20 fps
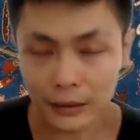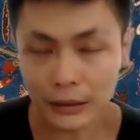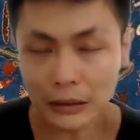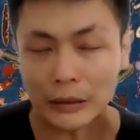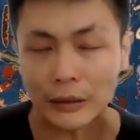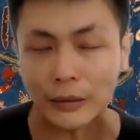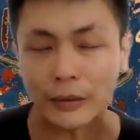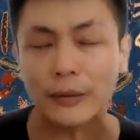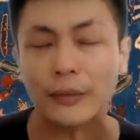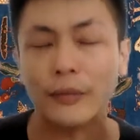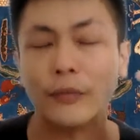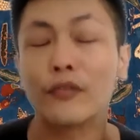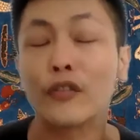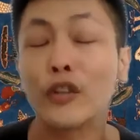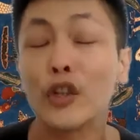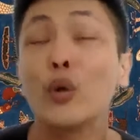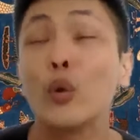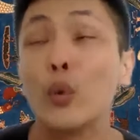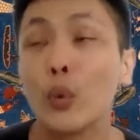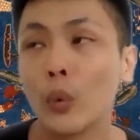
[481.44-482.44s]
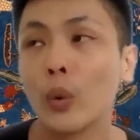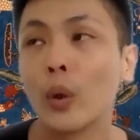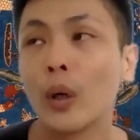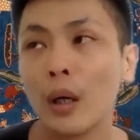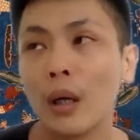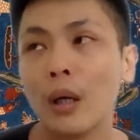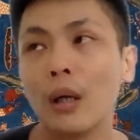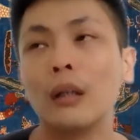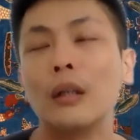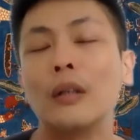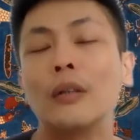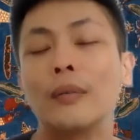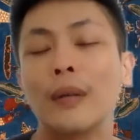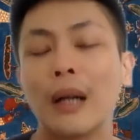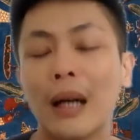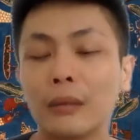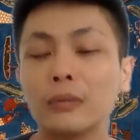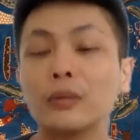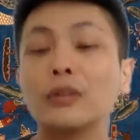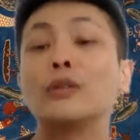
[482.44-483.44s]
sort of view of
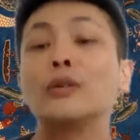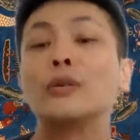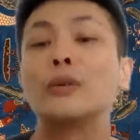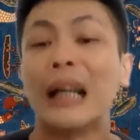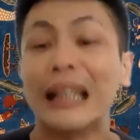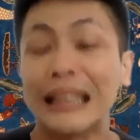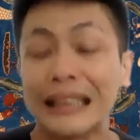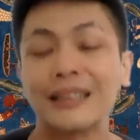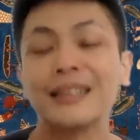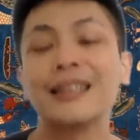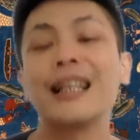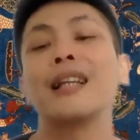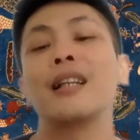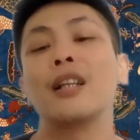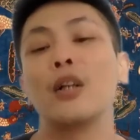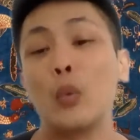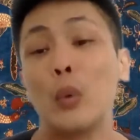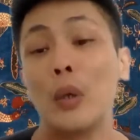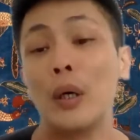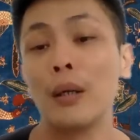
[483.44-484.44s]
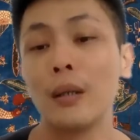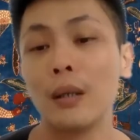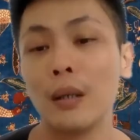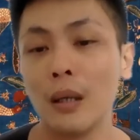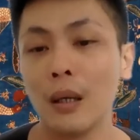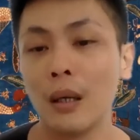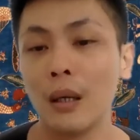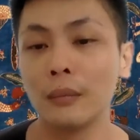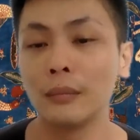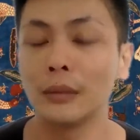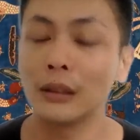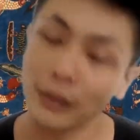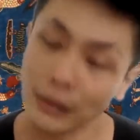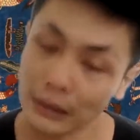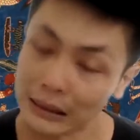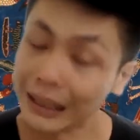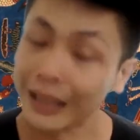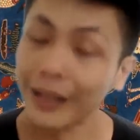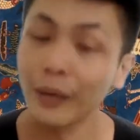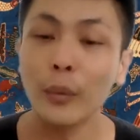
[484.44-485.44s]
how to understand the world.
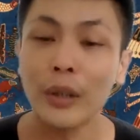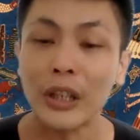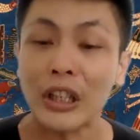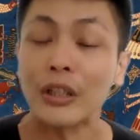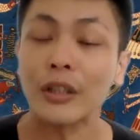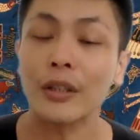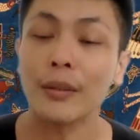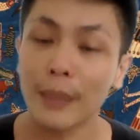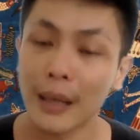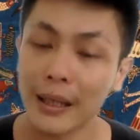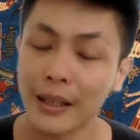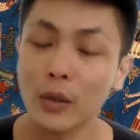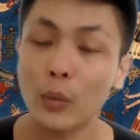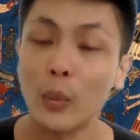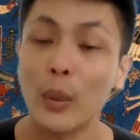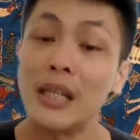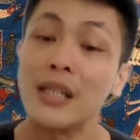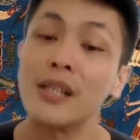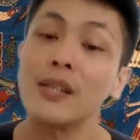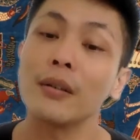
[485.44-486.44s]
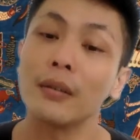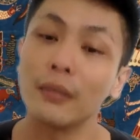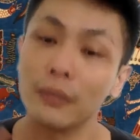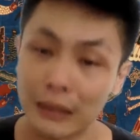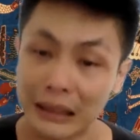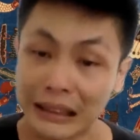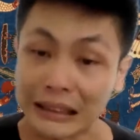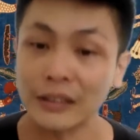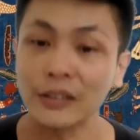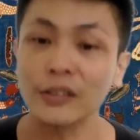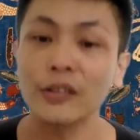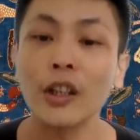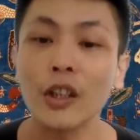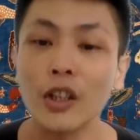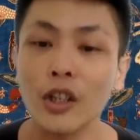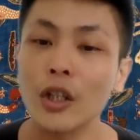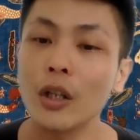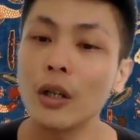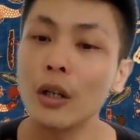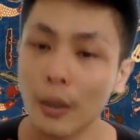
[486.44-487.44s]
Because language in many ways sort of like
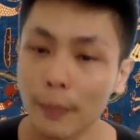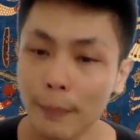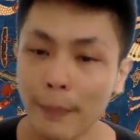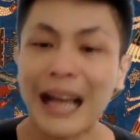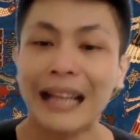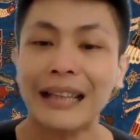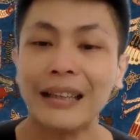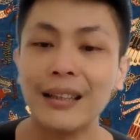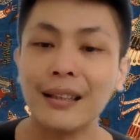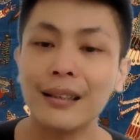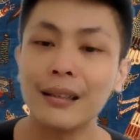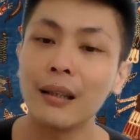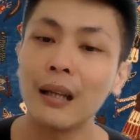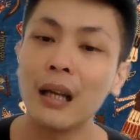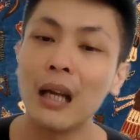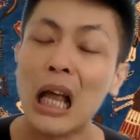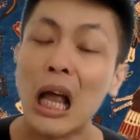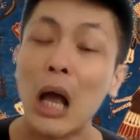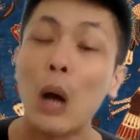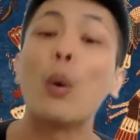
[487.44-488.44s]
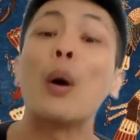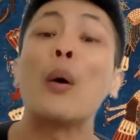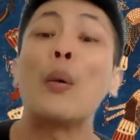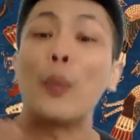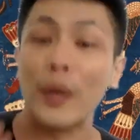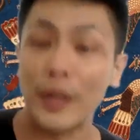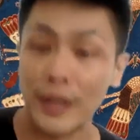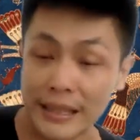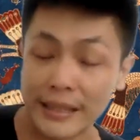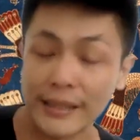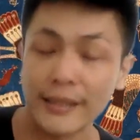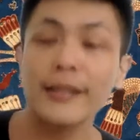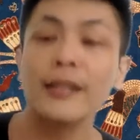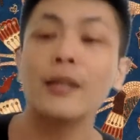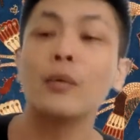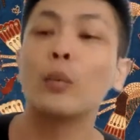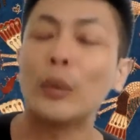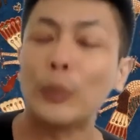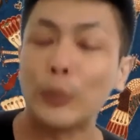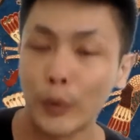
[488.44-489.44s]
structure or pattern what we
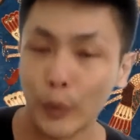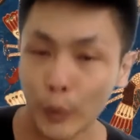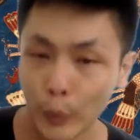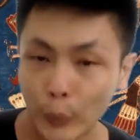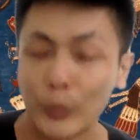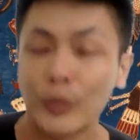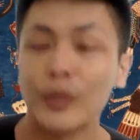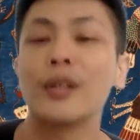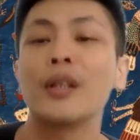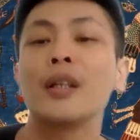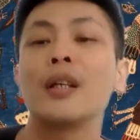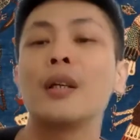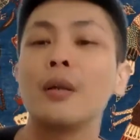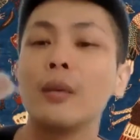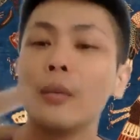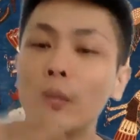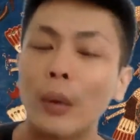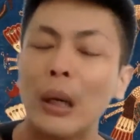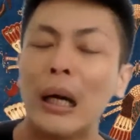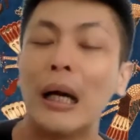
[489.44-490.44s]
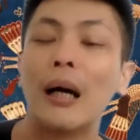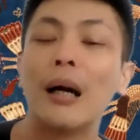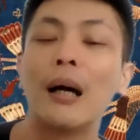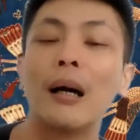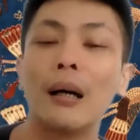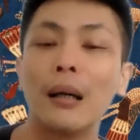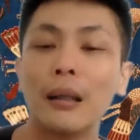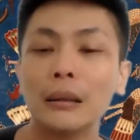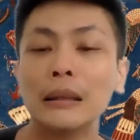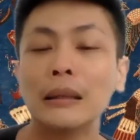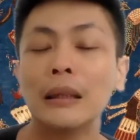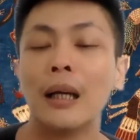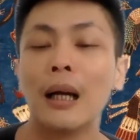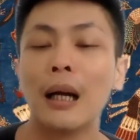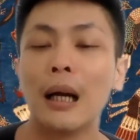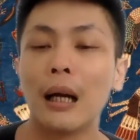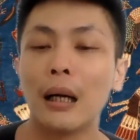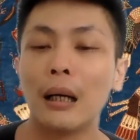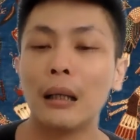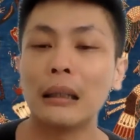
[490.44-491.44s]
see, what we don't see,
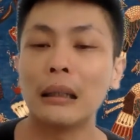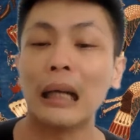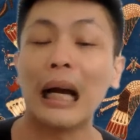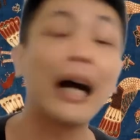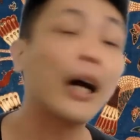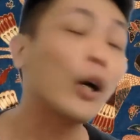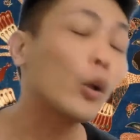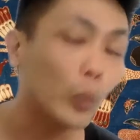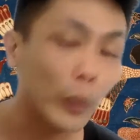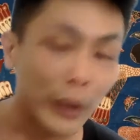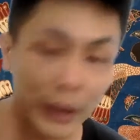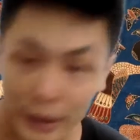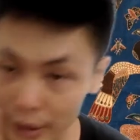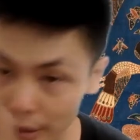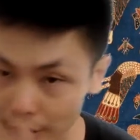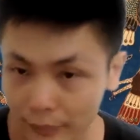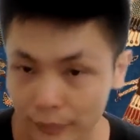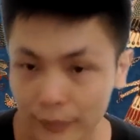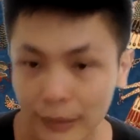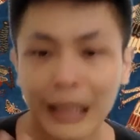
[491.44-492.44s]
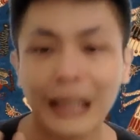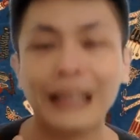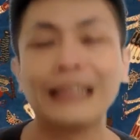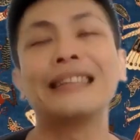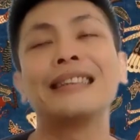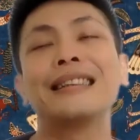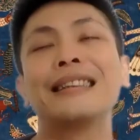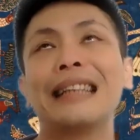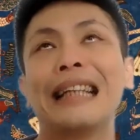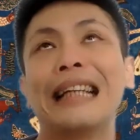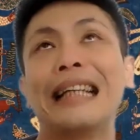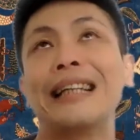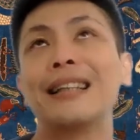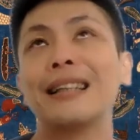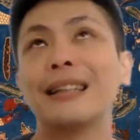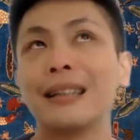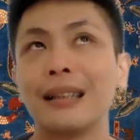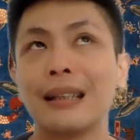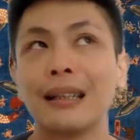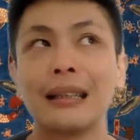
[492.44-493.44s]
how we sort of like
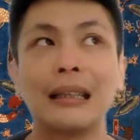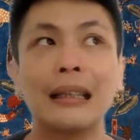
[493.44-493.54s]
understand